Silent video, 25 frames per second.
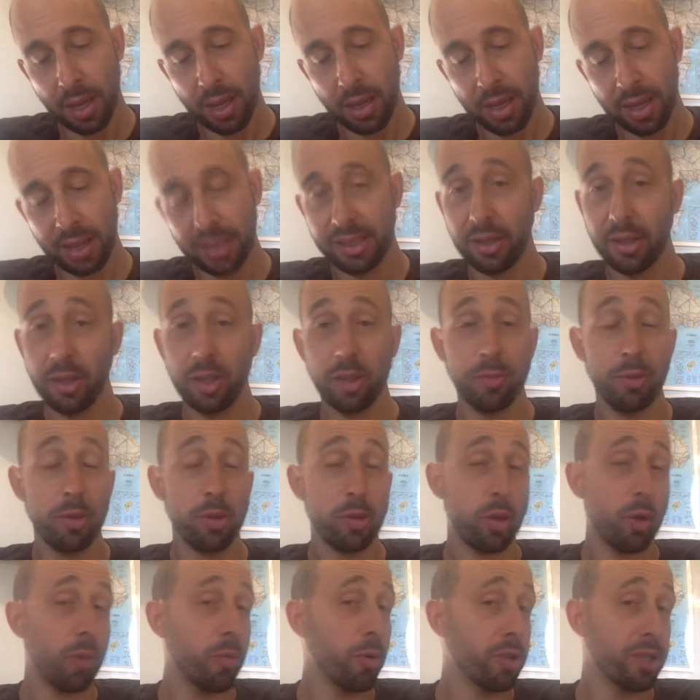until his
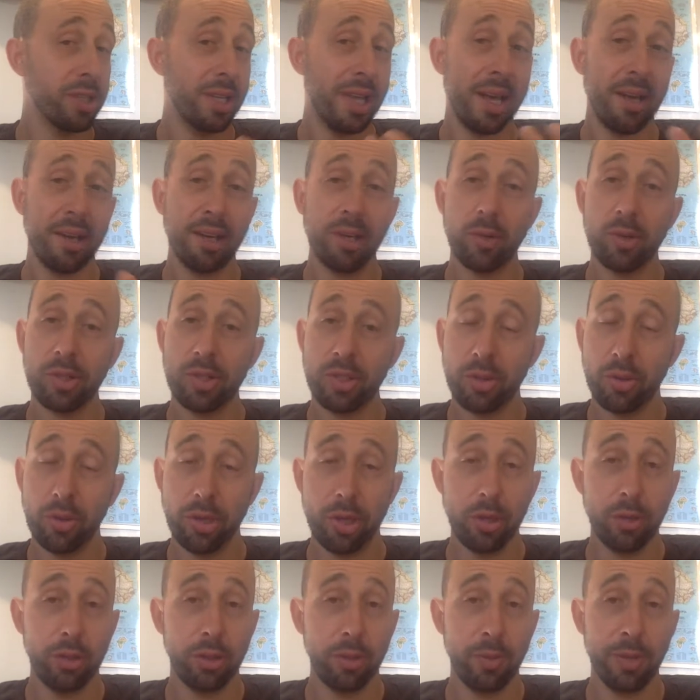musical personality was too
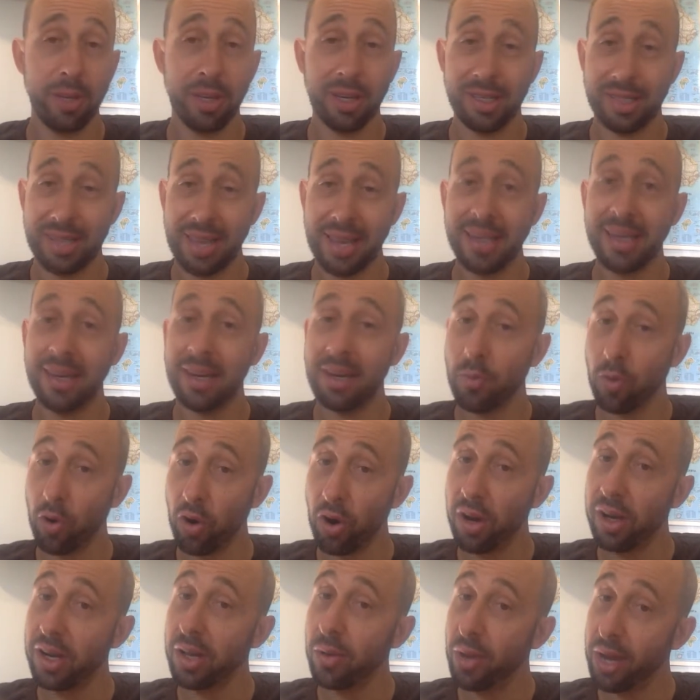huge to be contained
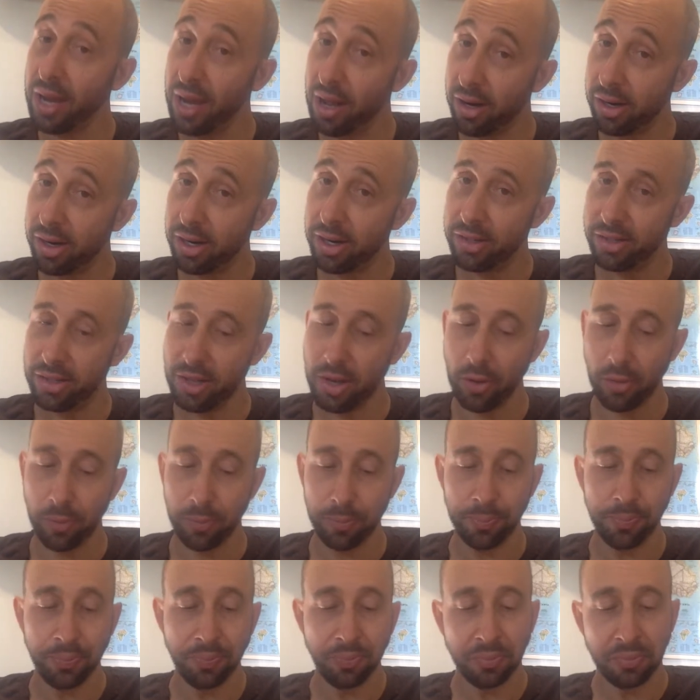anymore, and he went out on his own.
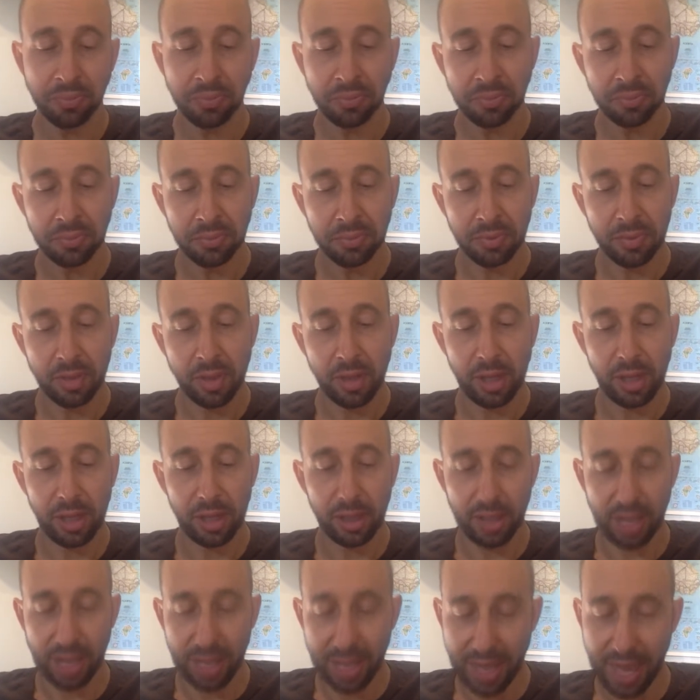
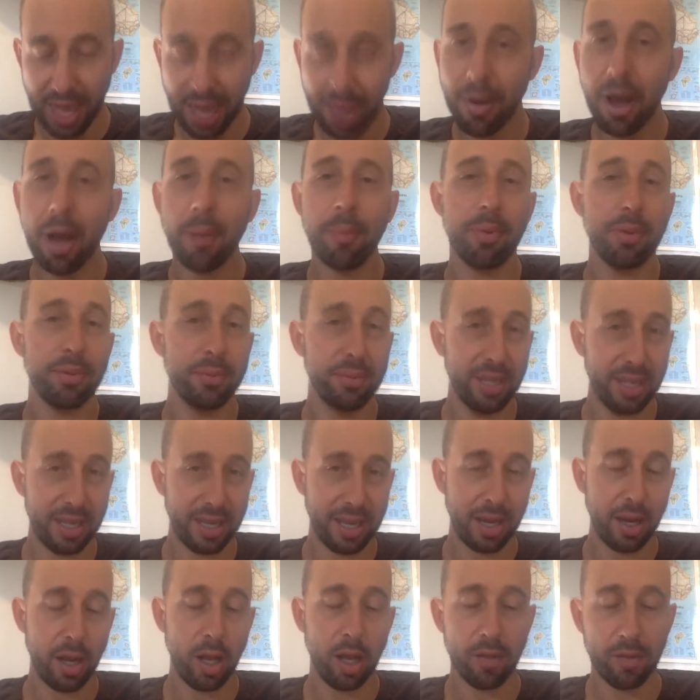He came up in
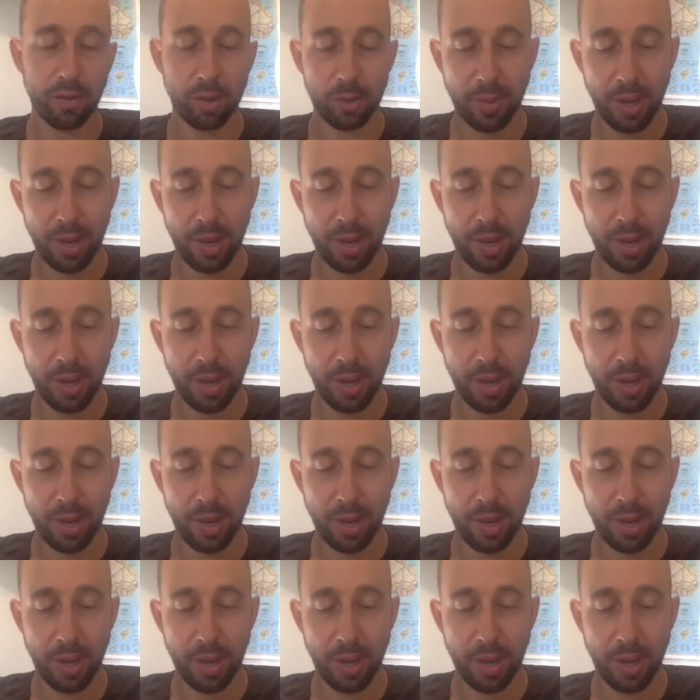King Oliver's